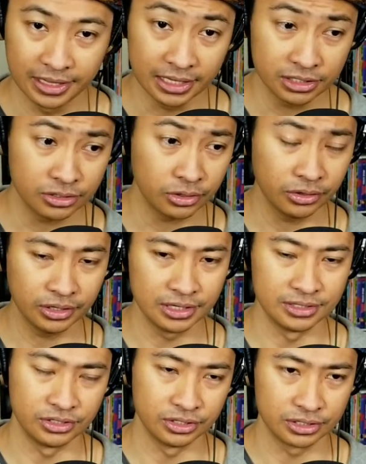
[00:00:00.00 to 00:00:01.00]
Deathstroke
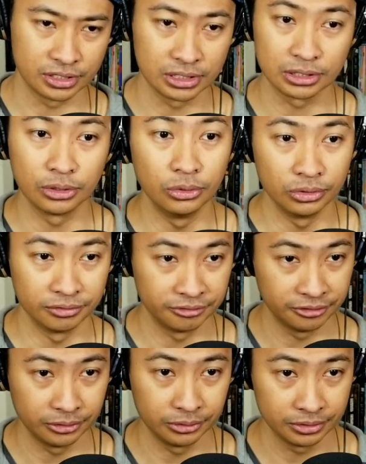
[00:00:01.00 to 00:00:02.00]
is just schooling
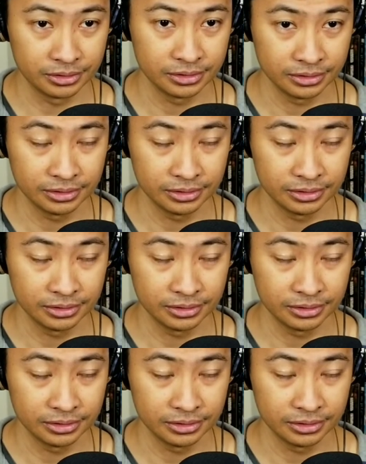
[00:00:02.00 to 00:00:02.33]
fools